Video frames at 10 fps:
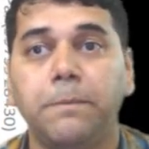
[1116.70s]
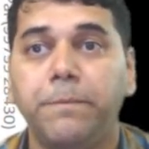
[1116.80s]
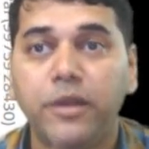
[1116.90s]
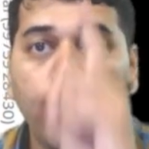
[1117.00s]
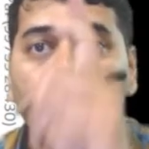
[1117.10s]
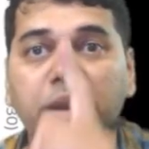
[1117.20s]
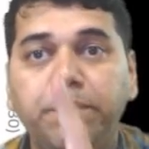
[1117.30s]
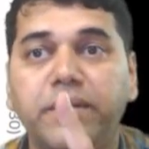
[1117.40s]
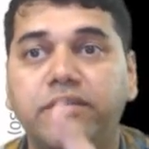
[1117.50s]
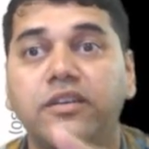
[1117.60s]
Below one
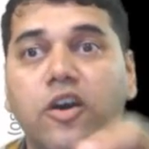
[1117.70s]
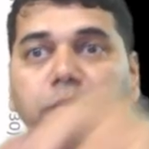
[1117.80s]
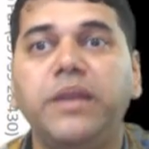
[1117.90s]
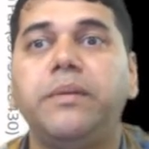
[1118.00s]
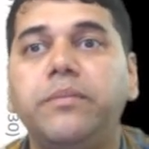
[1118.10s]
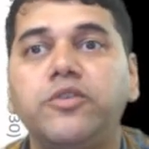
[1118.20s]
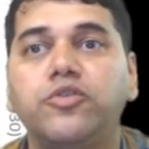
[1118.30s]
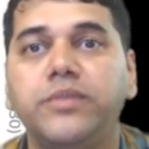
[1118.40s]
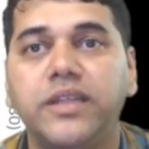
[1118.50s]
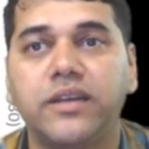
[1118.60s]
person, how many people
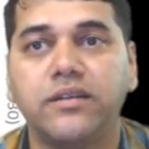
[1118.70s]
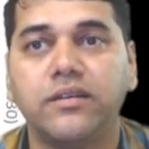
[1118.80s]
should be there?